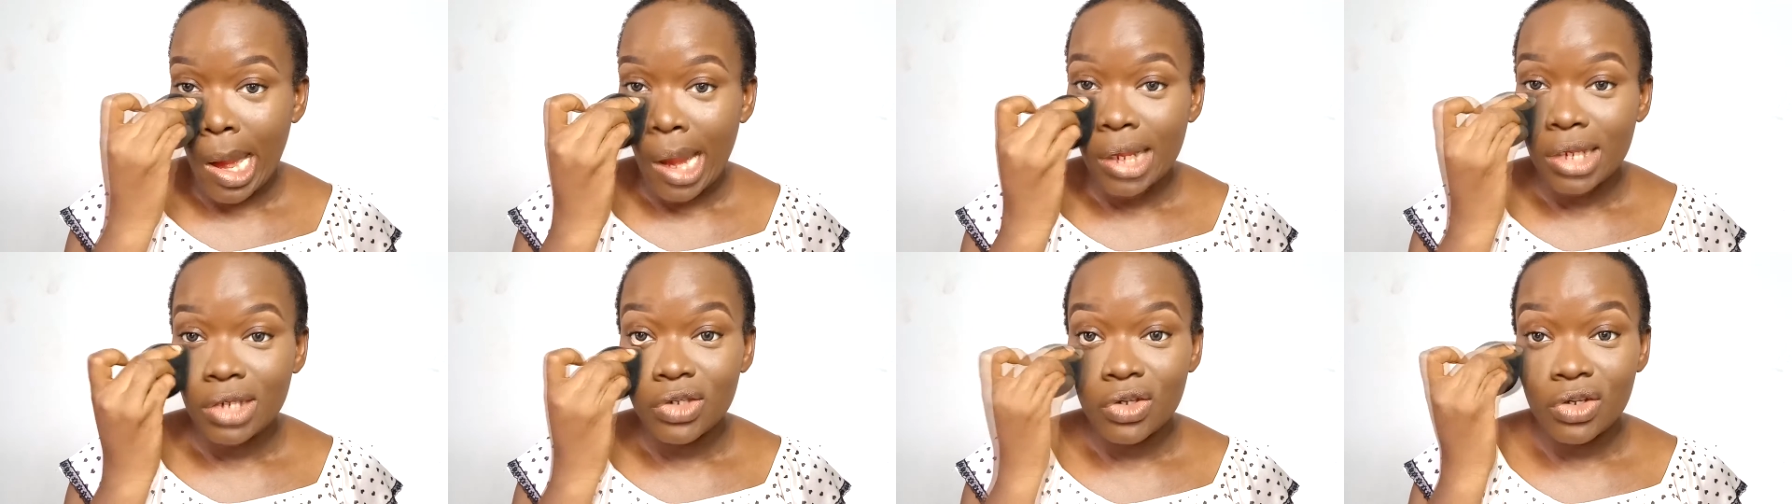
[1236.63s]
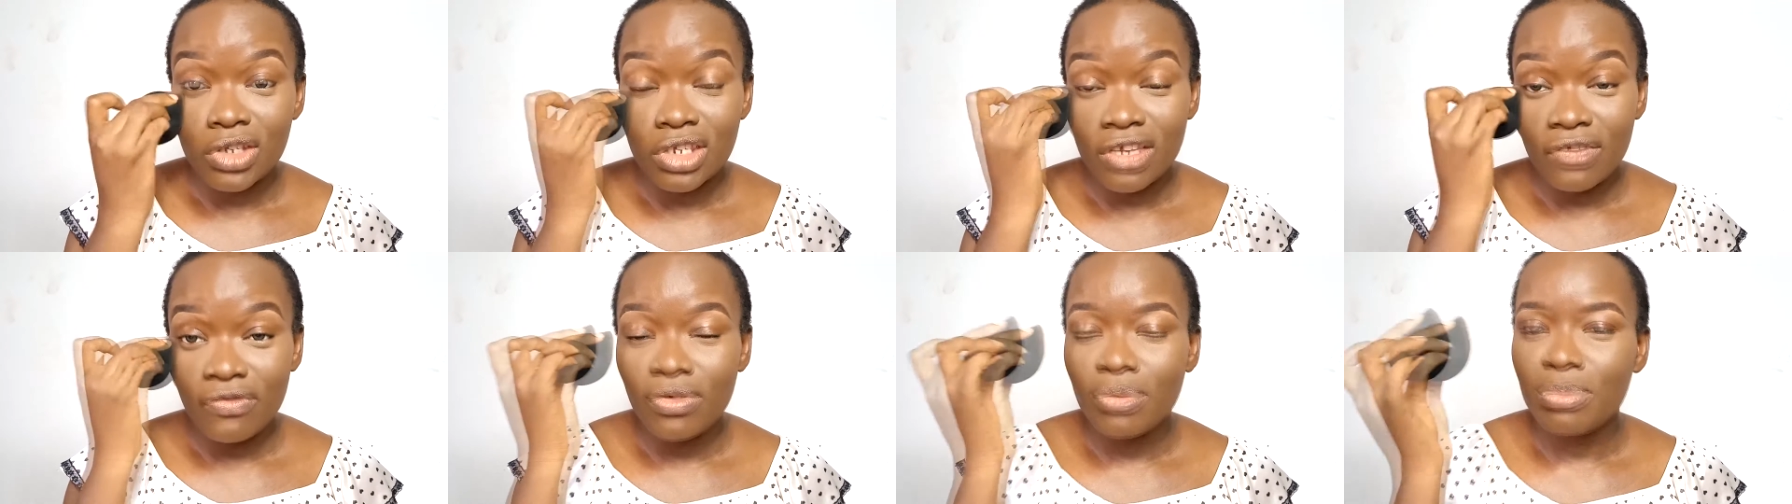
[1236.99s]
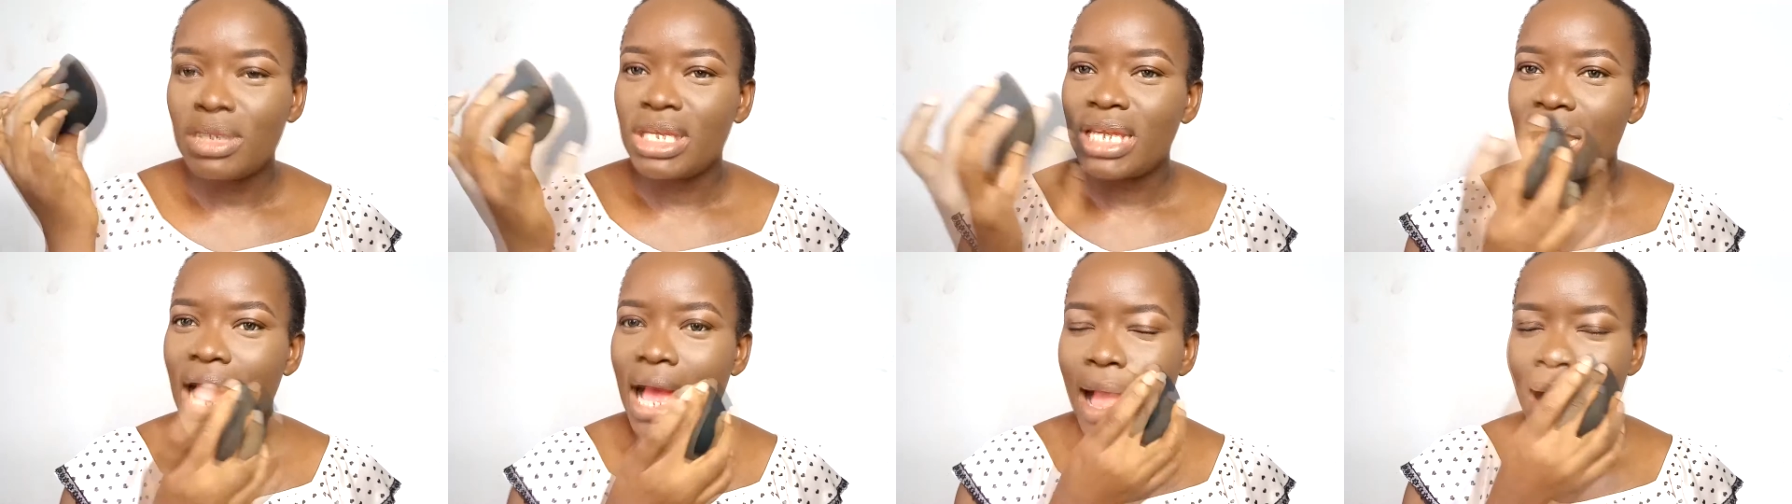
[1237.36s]
it's just giving me
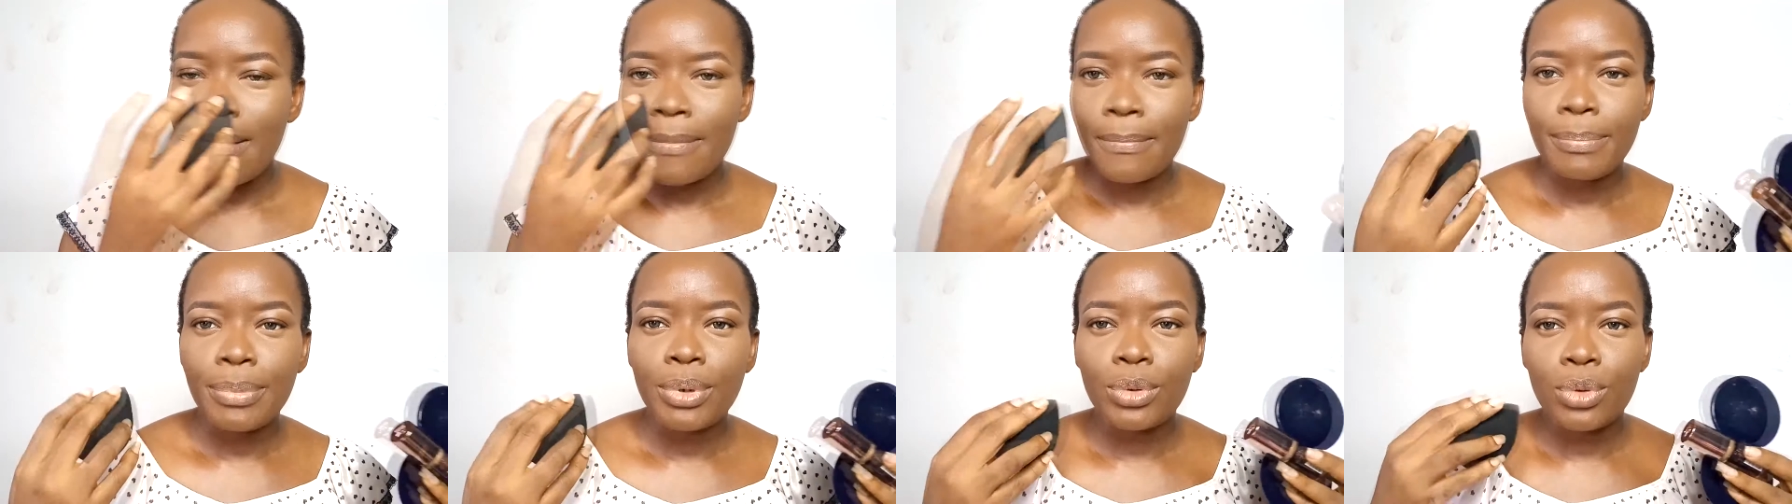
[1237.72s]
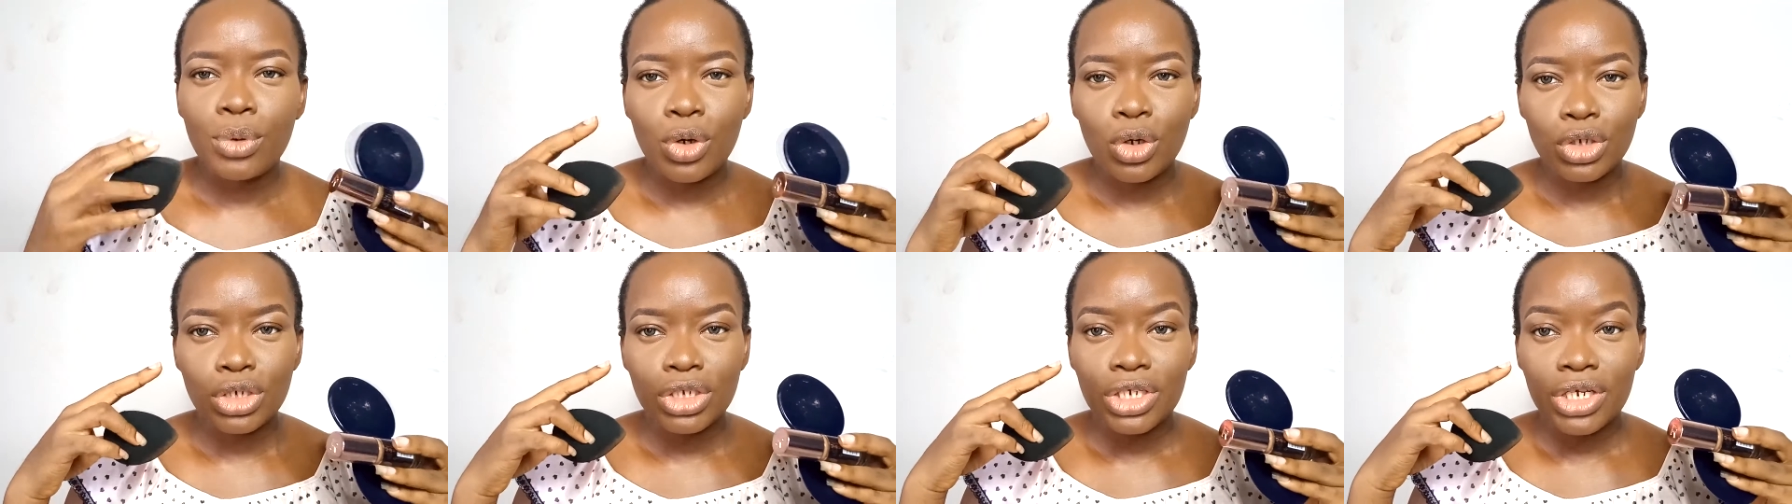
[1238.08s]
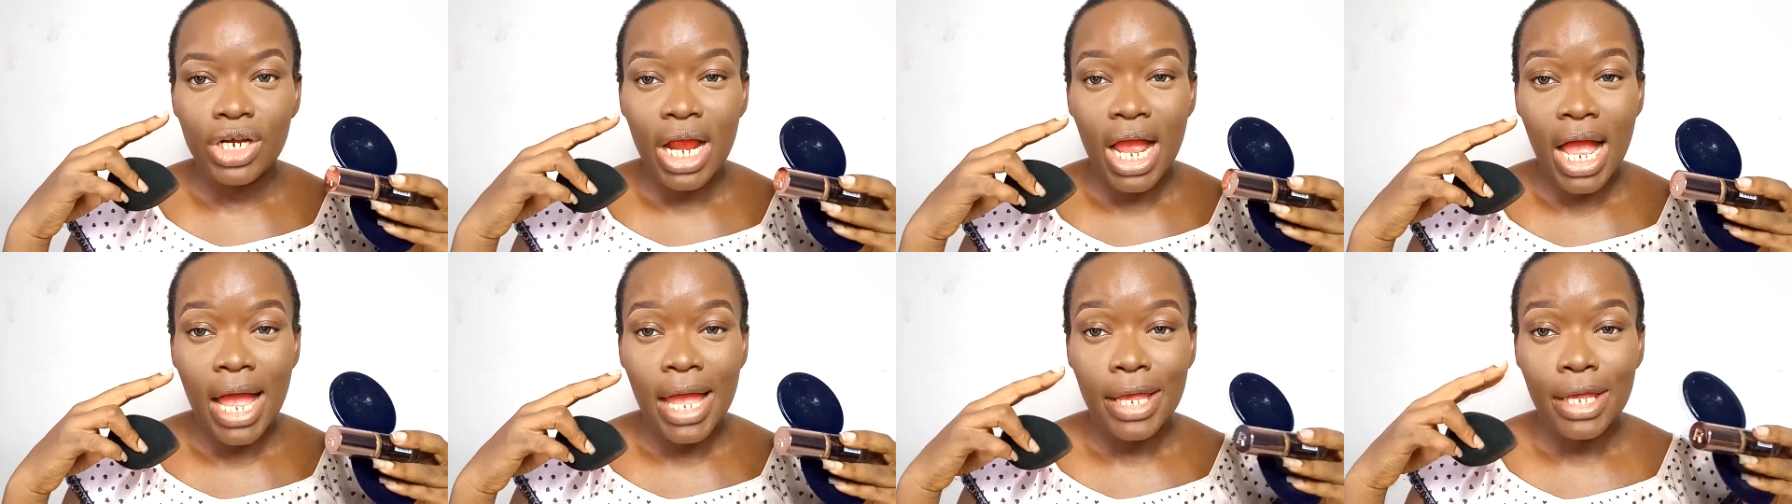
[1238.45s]
that ample under
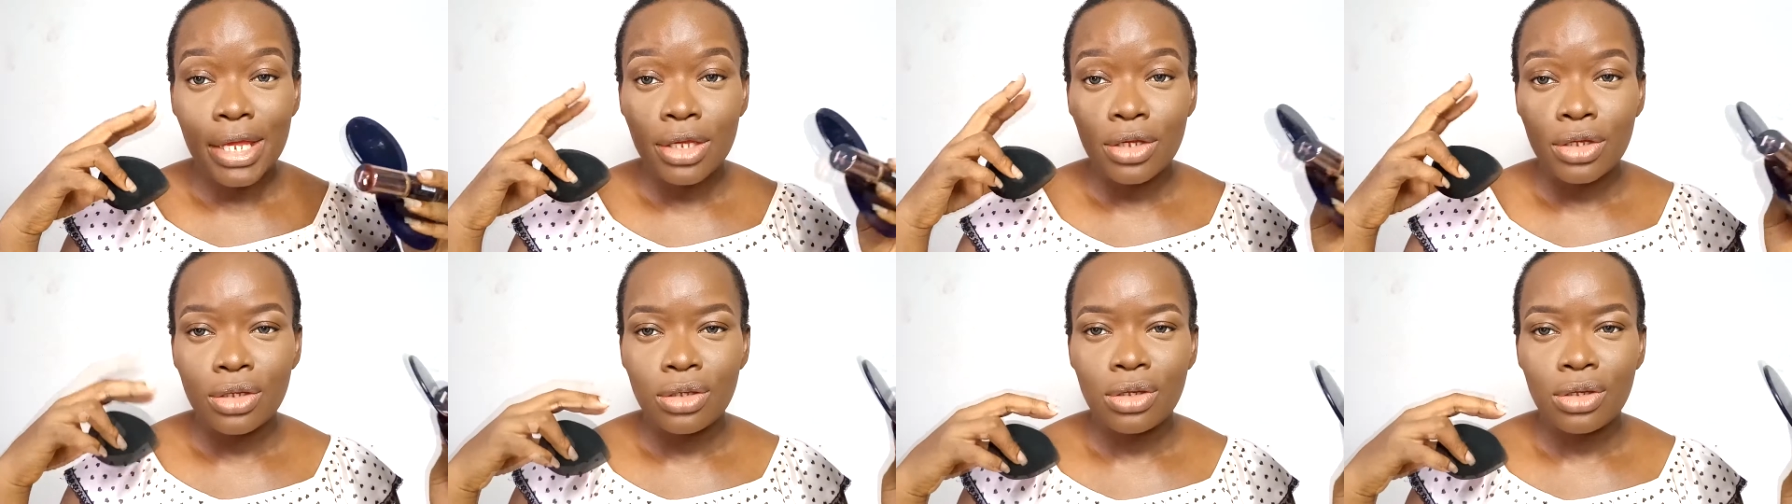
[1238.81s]
eye